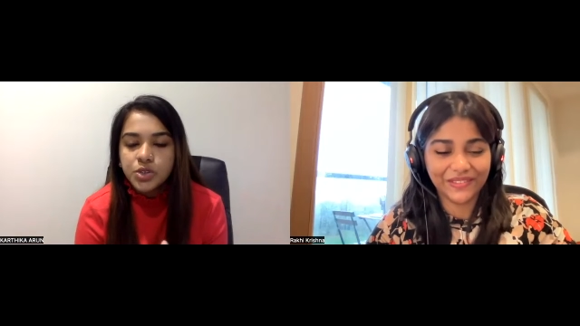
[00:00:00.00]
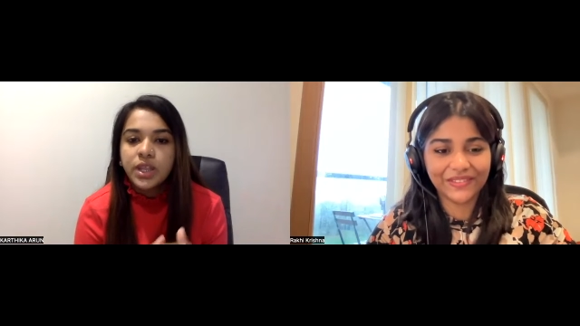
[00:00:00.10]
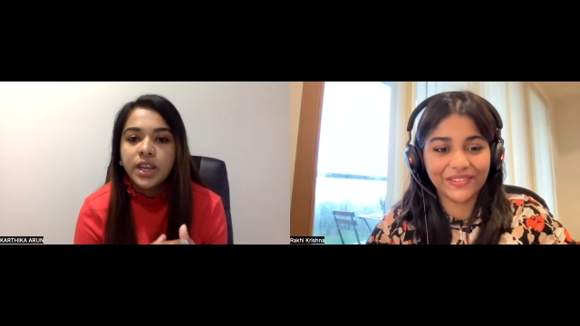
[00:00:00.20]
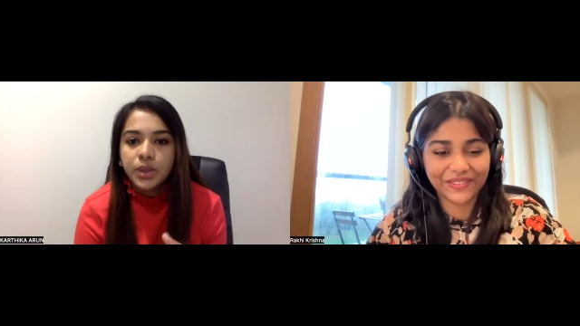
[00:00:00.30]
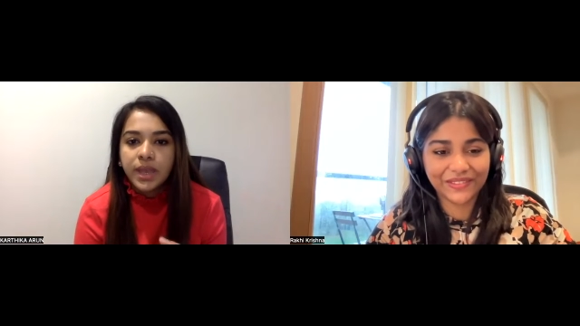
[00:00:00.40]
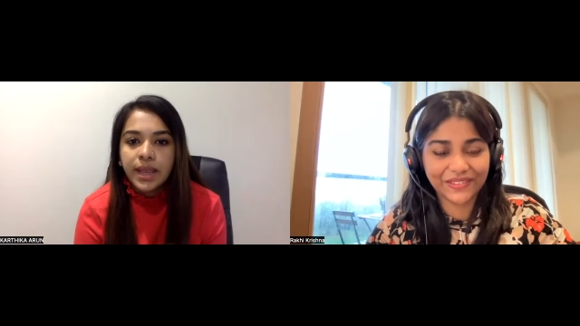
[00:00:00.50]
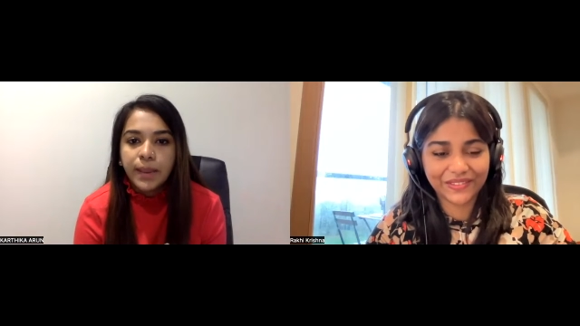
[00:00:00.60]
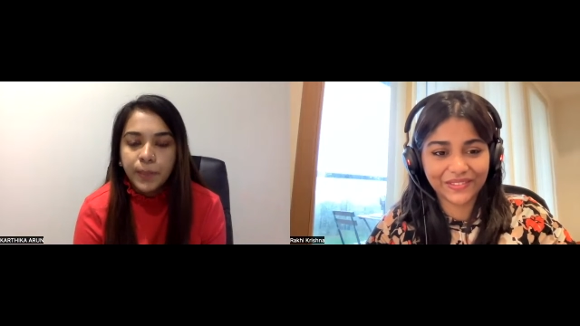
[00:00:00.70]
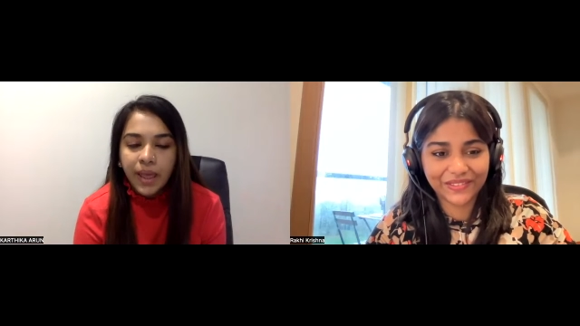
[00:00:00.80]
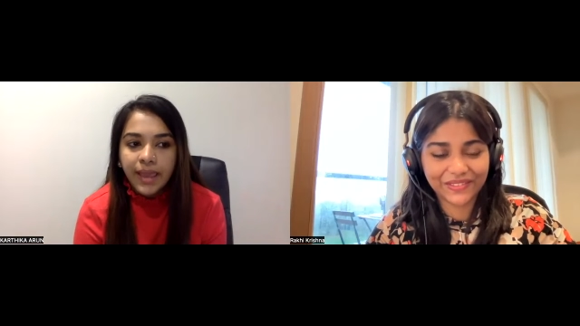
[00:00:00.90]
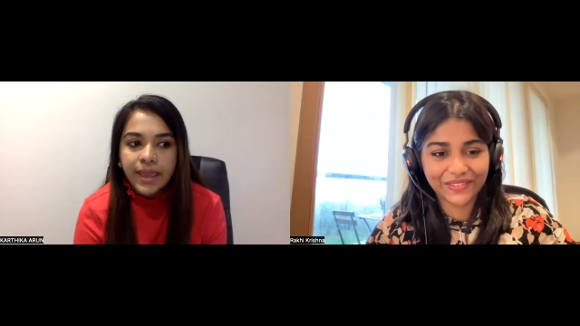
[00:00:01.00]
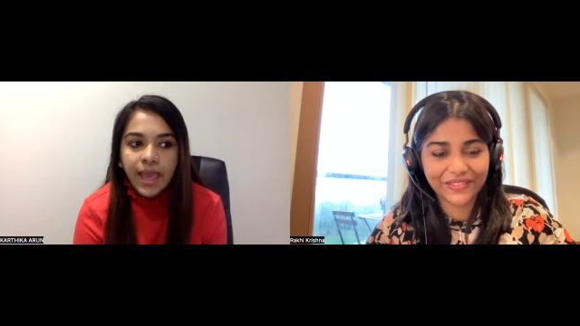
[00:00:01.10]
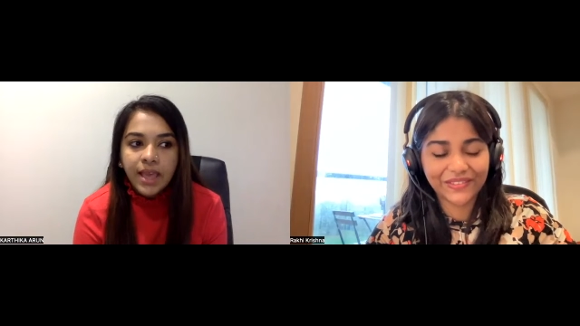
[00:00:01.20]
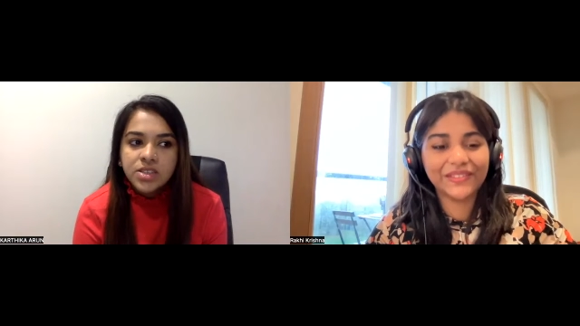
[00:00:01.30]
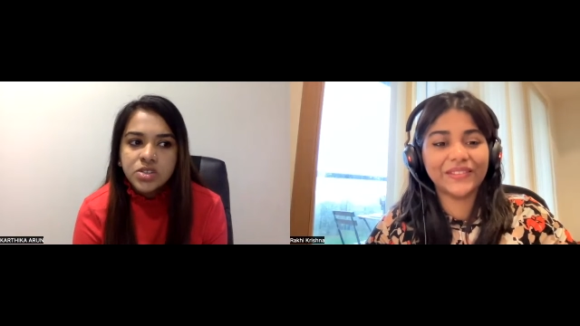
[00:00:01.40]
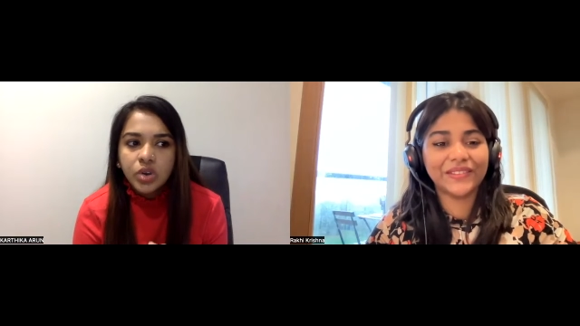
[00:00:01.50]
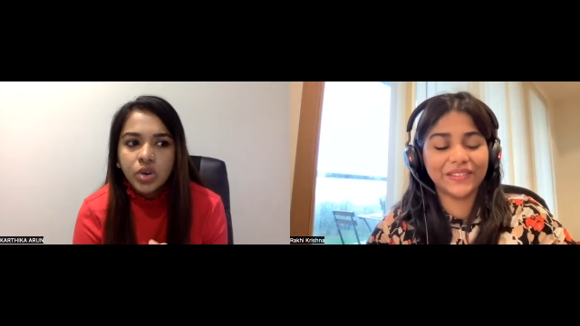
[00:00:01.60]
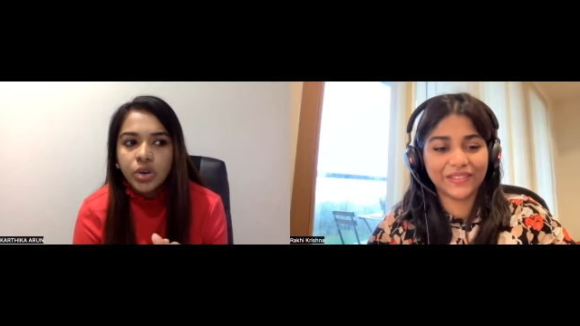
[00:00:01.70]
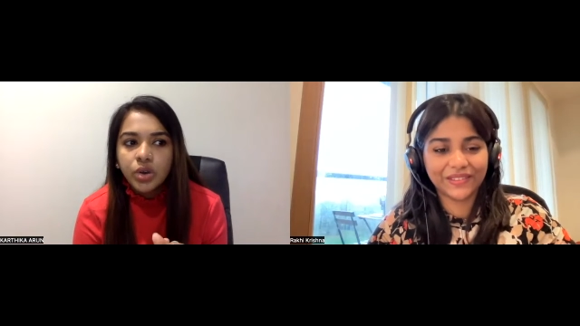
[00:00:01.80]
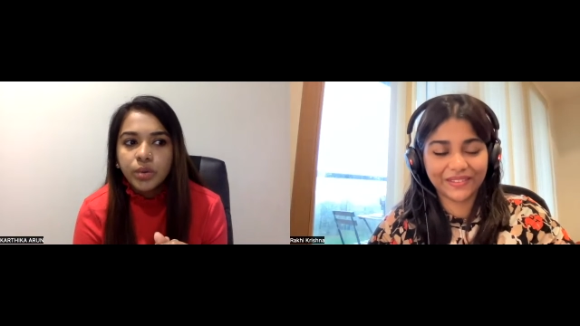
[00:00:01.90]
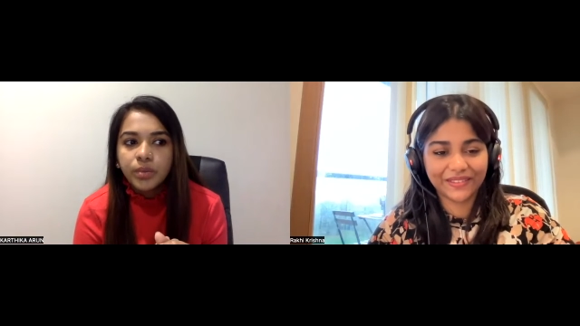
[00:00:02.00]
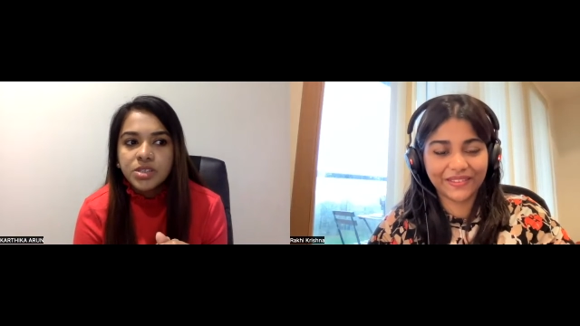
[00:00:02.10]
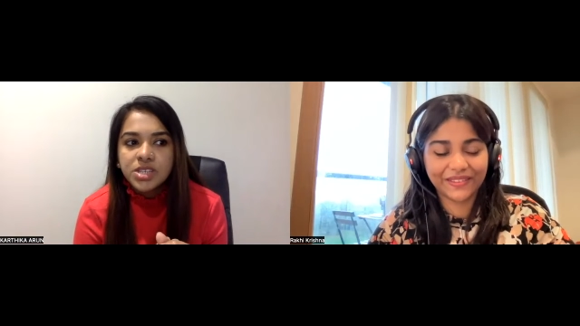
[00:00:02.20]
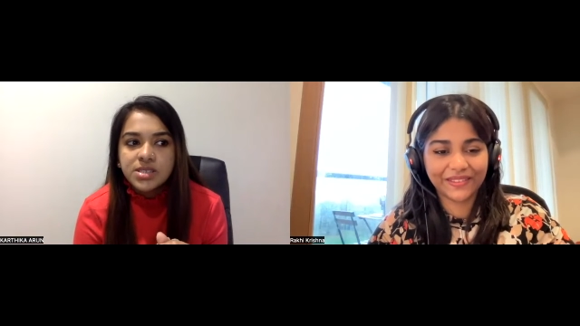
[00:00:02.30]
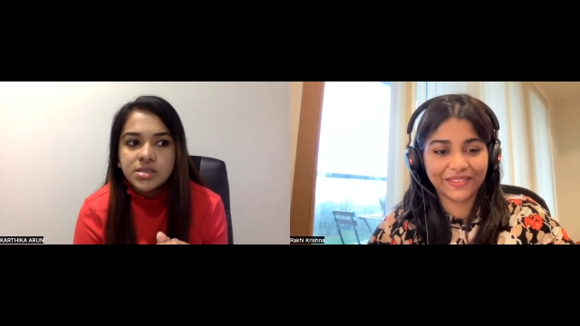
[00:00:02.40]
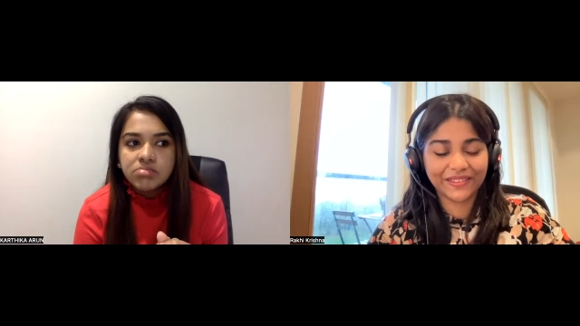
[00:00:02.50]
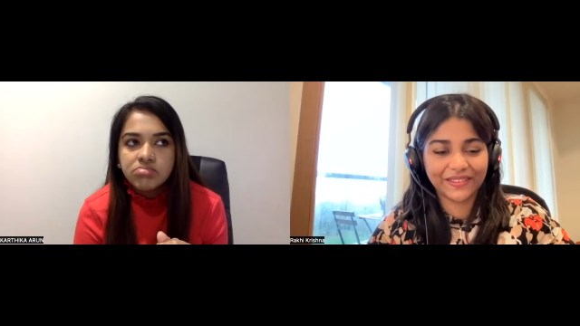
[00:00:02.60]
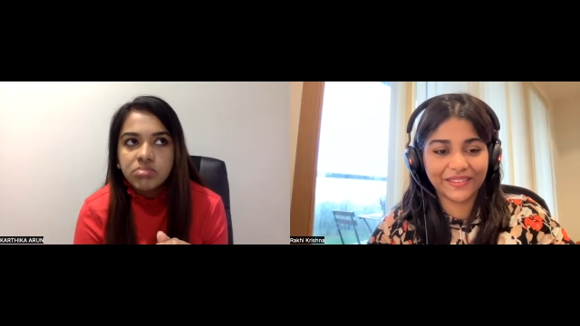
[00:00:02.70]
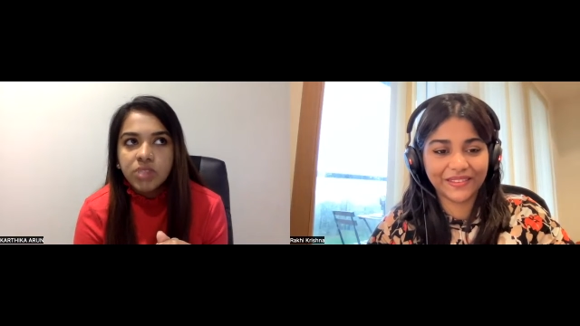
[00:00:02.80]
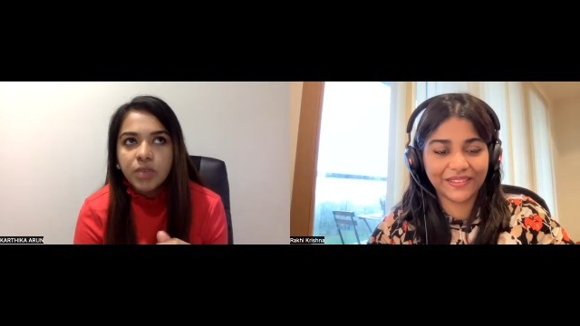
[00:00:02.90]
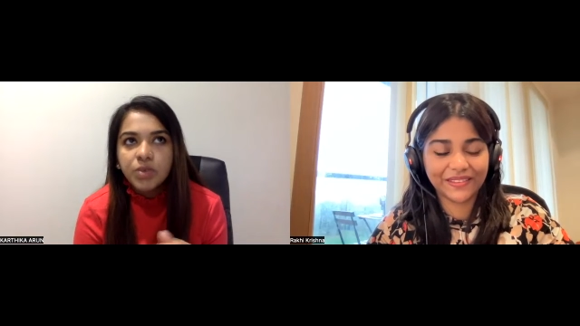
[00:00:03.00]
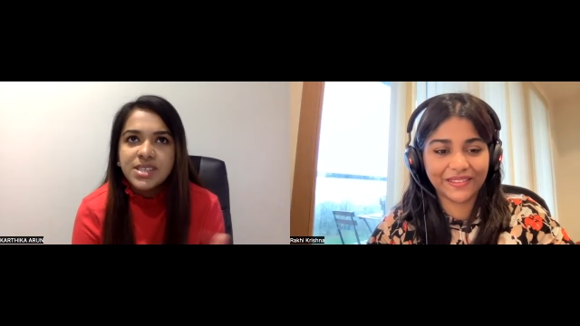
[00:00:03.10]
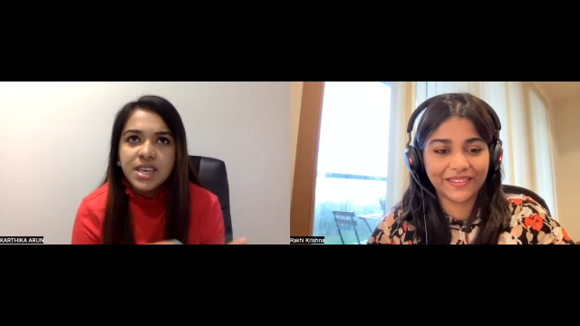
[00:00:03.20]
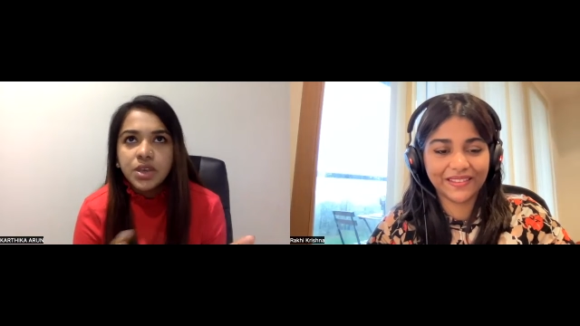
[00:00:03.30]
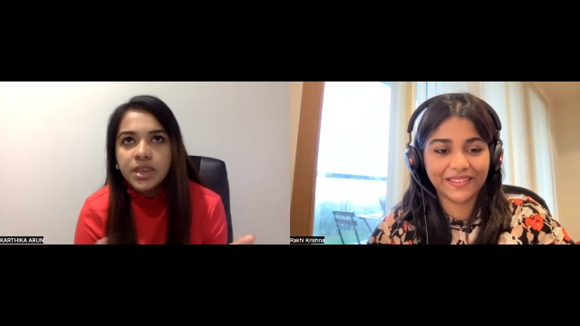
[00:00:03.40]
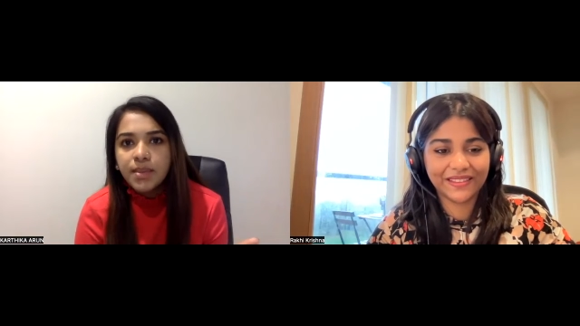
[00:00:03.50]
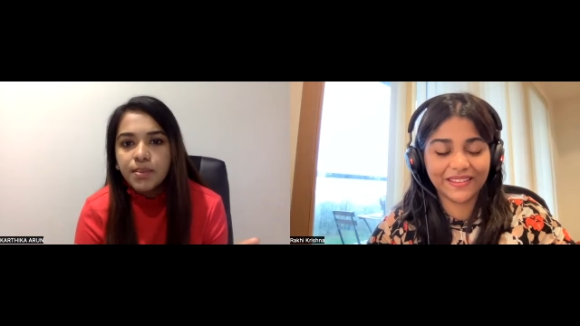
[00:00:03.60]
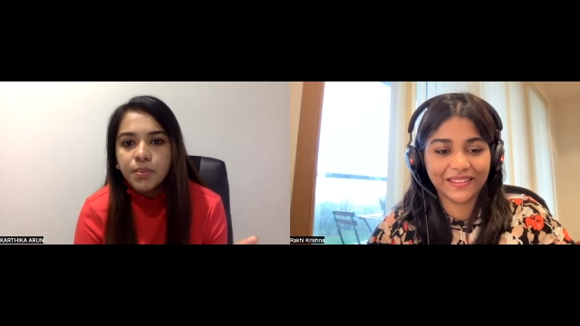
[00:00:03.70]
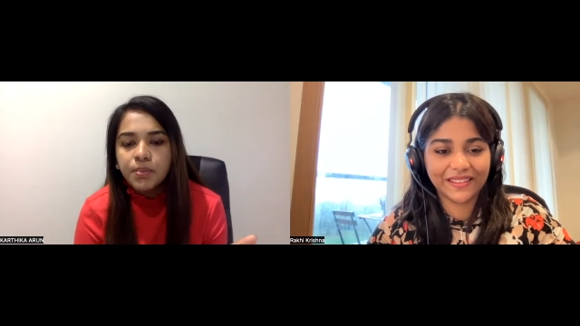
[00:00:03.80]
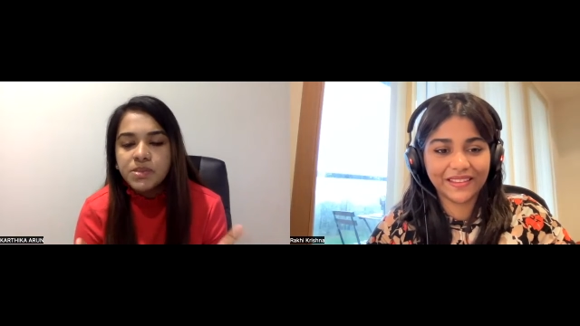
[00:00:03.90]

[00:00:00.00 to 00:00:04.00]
Speaker 1: so that you can apply. So just I would say you can